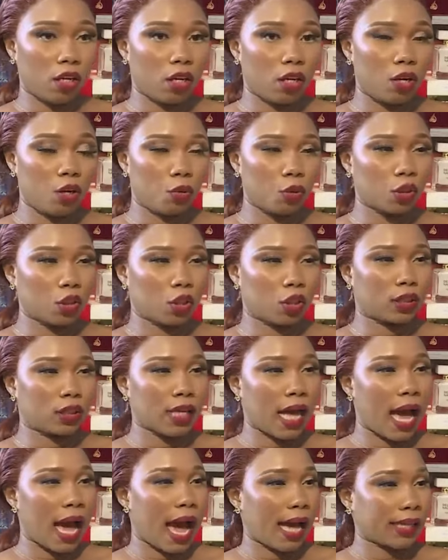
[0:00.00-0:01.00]
the
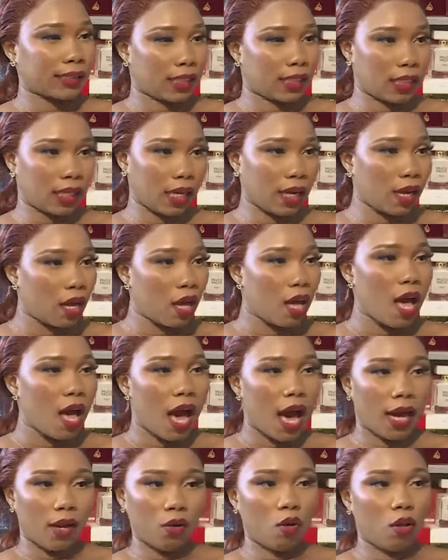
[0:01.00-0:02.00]
lotions are acidic
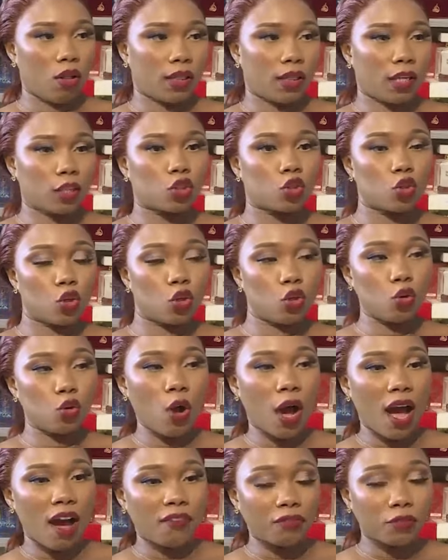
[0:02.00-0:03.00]
and all that so
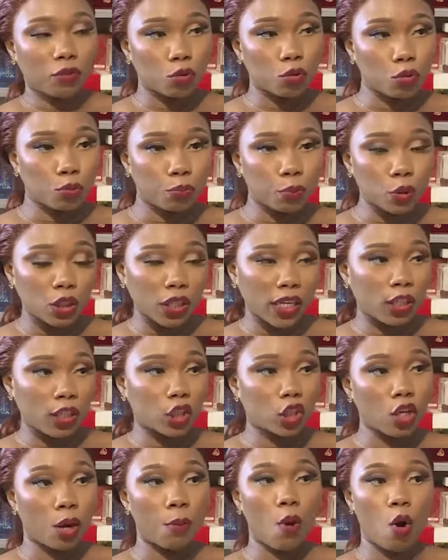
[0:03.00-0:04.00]
you have to put in
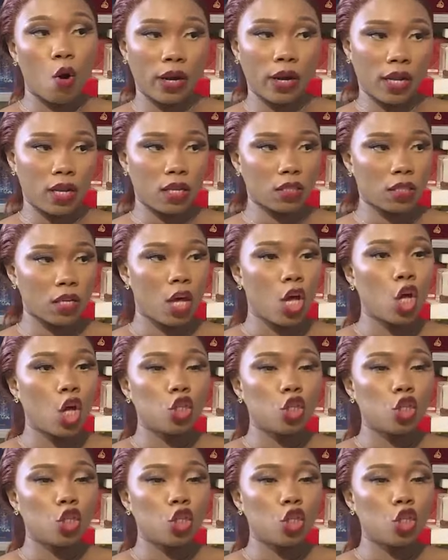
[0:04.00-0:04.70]
some oils